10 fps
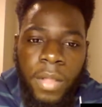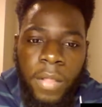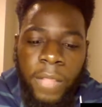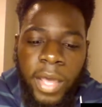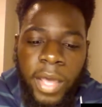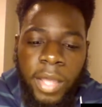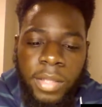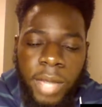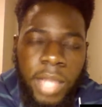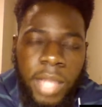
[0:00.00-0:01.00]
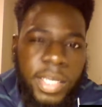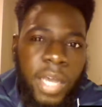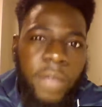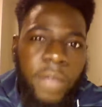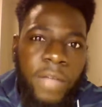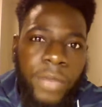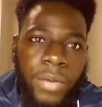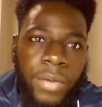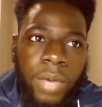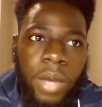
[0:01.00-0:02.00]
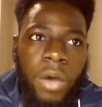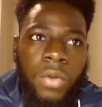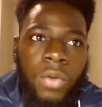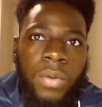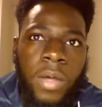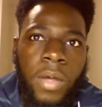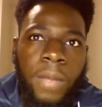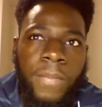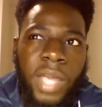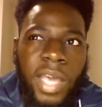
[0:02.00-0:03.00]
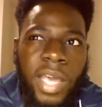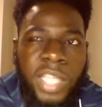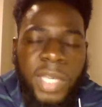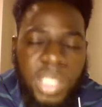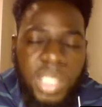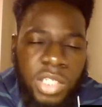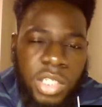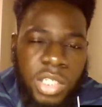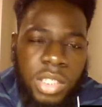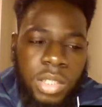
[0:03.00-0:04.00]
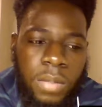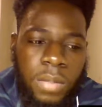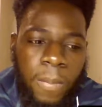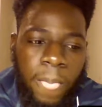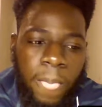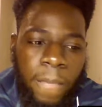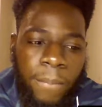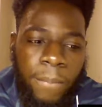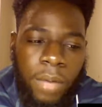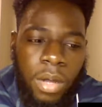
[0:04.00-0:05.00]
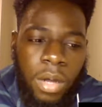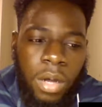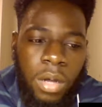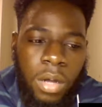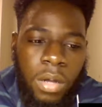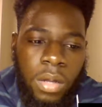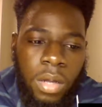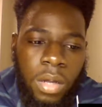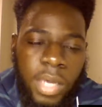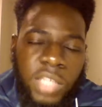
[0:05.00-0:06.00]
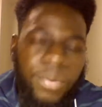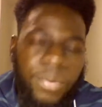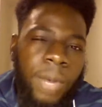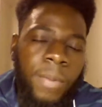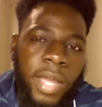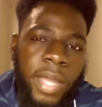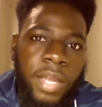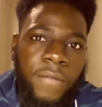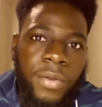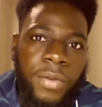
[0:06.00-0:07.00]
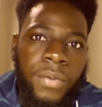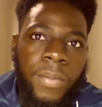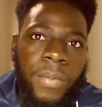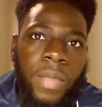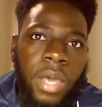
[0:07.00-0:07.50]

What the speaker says: that kind of take care of that for you, and it's basically just a case of proper planning for you.